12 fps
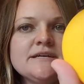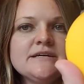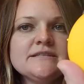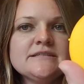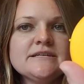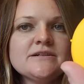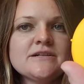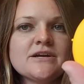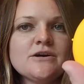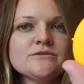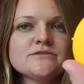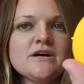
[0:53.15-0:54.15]
until it
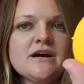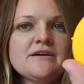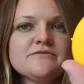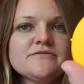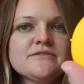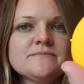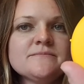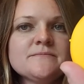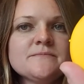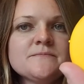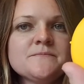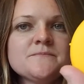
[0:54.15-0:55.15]
goes off.
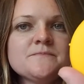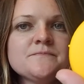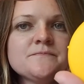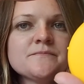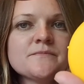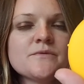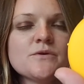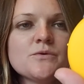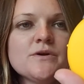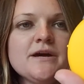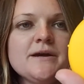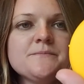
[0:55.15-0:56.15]

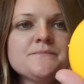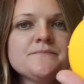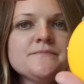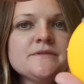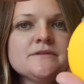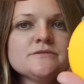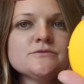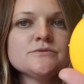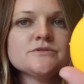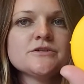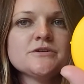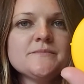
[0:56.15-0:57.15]
Okay.
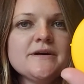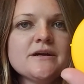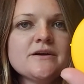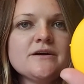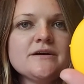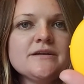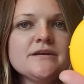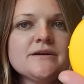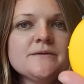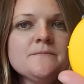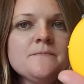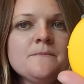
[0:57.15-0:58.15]
We'll turn it back on
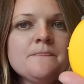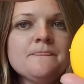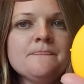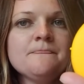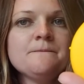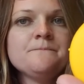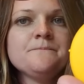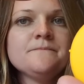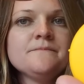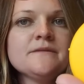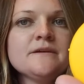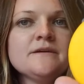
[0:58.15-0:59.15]
here.
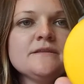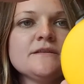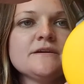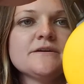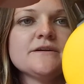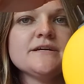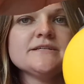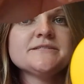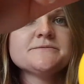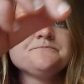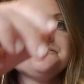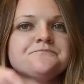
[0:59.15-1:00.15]
There it
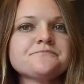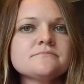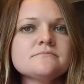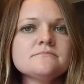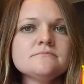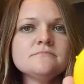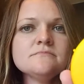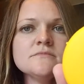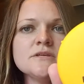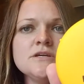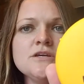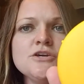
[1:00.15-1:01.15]
is.
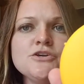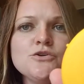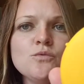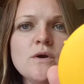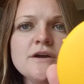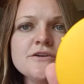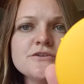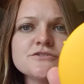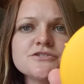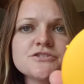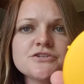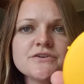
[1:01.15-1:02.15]
You want your
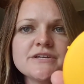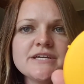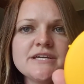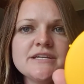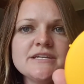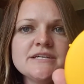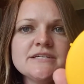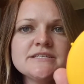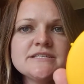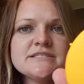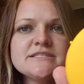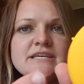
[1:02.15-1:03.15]
screen
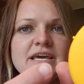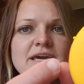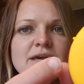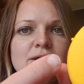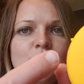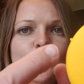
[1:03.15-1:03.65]
to say